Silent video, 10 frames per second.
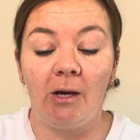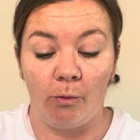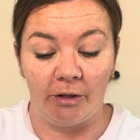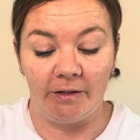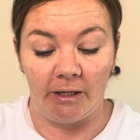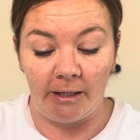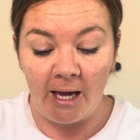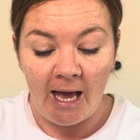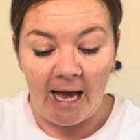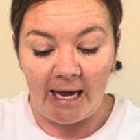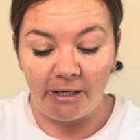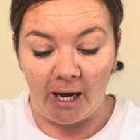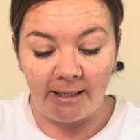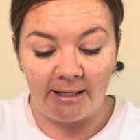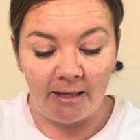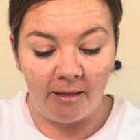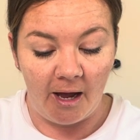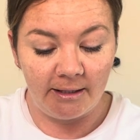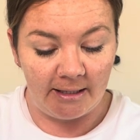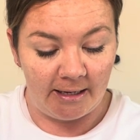Watson in
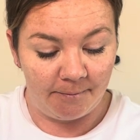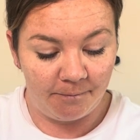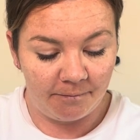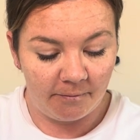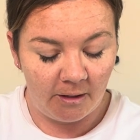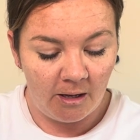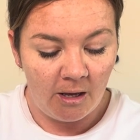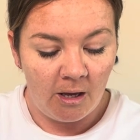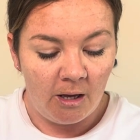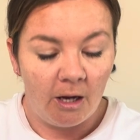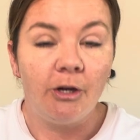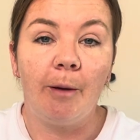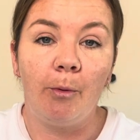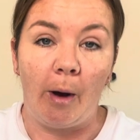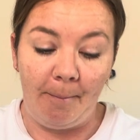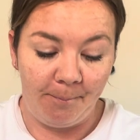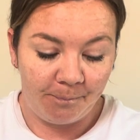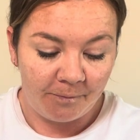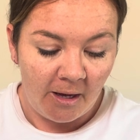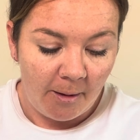1913. Number
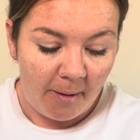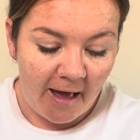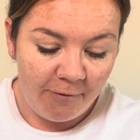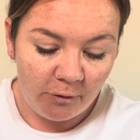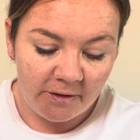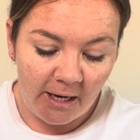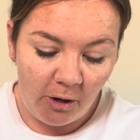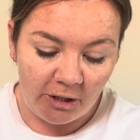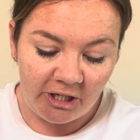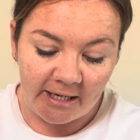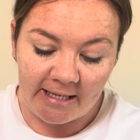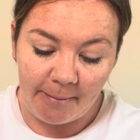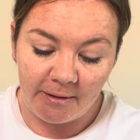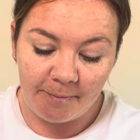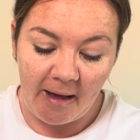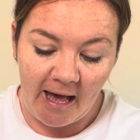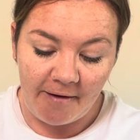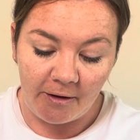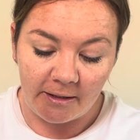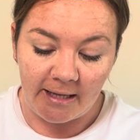1. Behavioural psychology examines
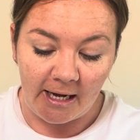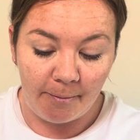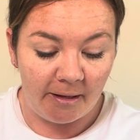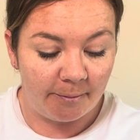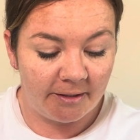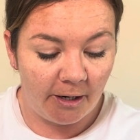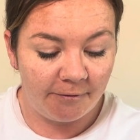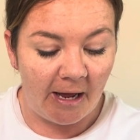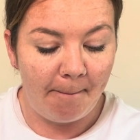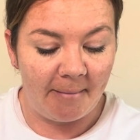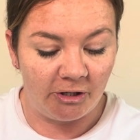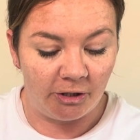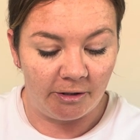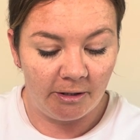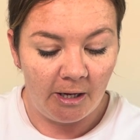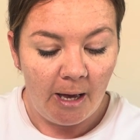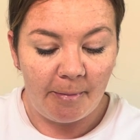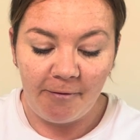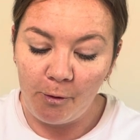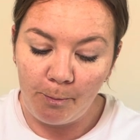behaviours that can be observed and measured.
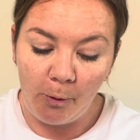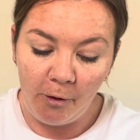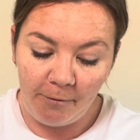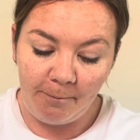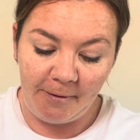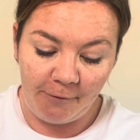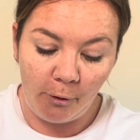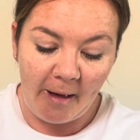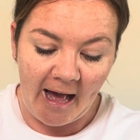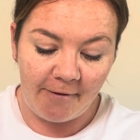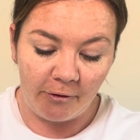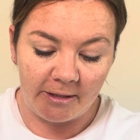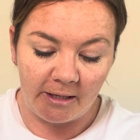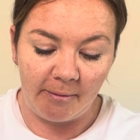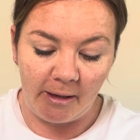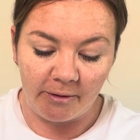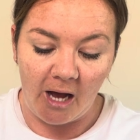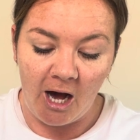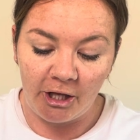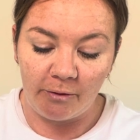Before behaviourism, it was
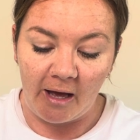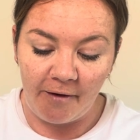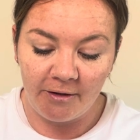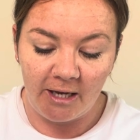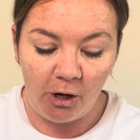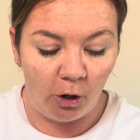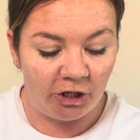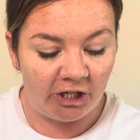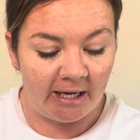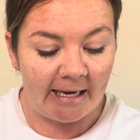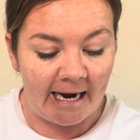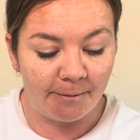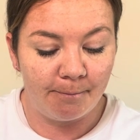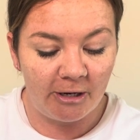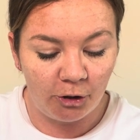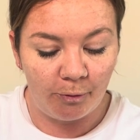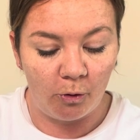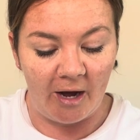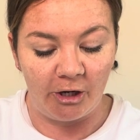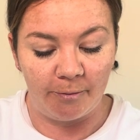argued that other psychology lacked
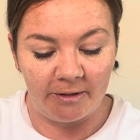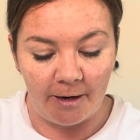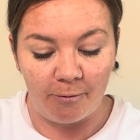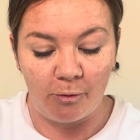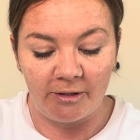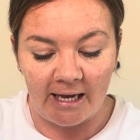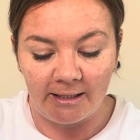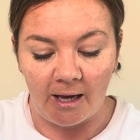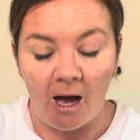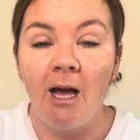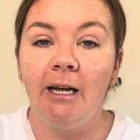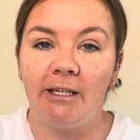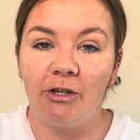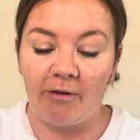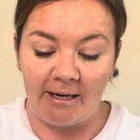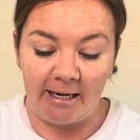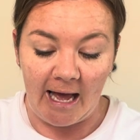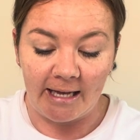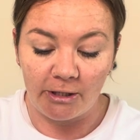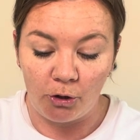measurable and observable data, discrediting it
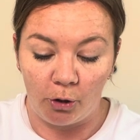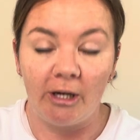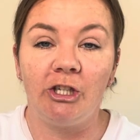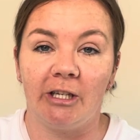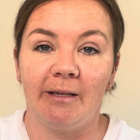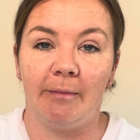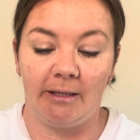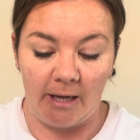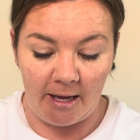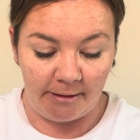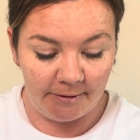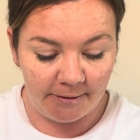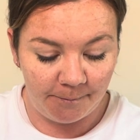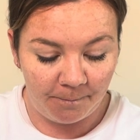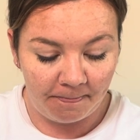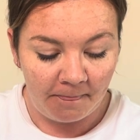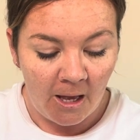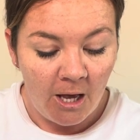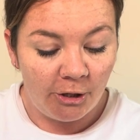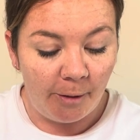as non-legitimate science.
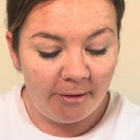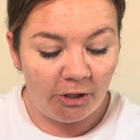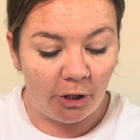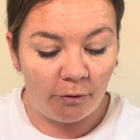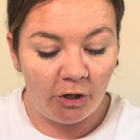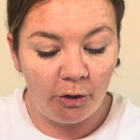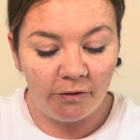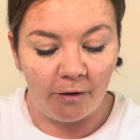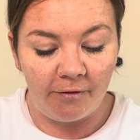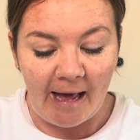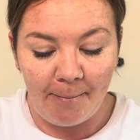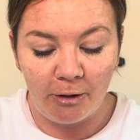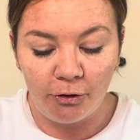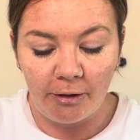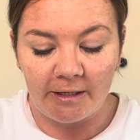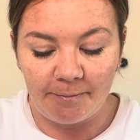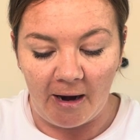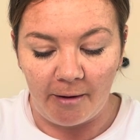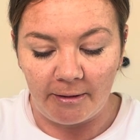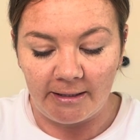Number 2, the use of lab-controlled
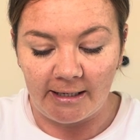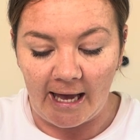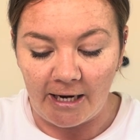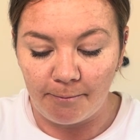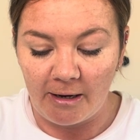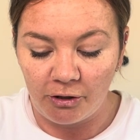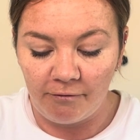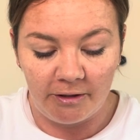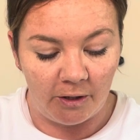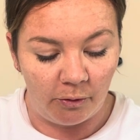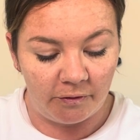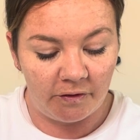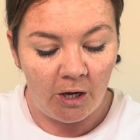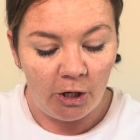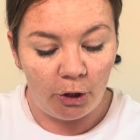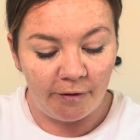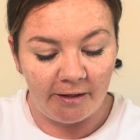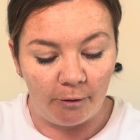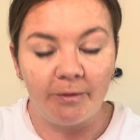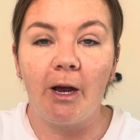experiments to gain measured results
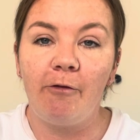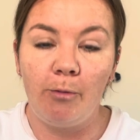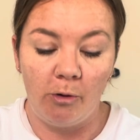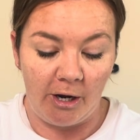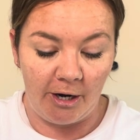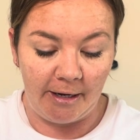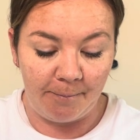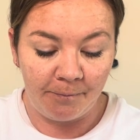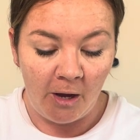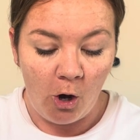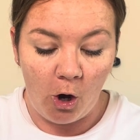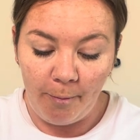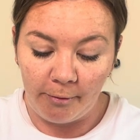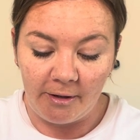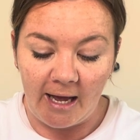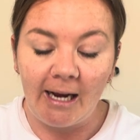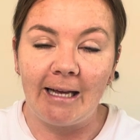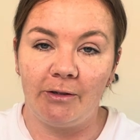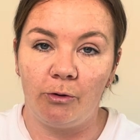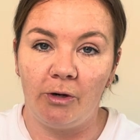using observable learning, operant and
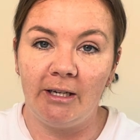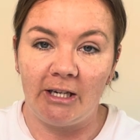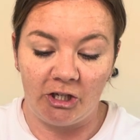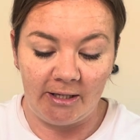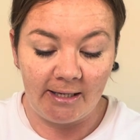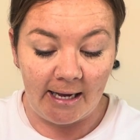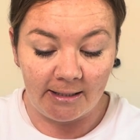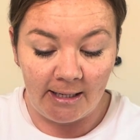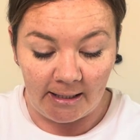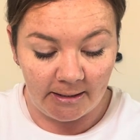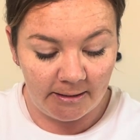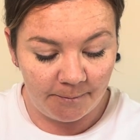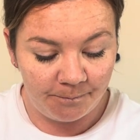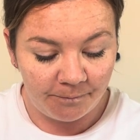classical conditioning techniques.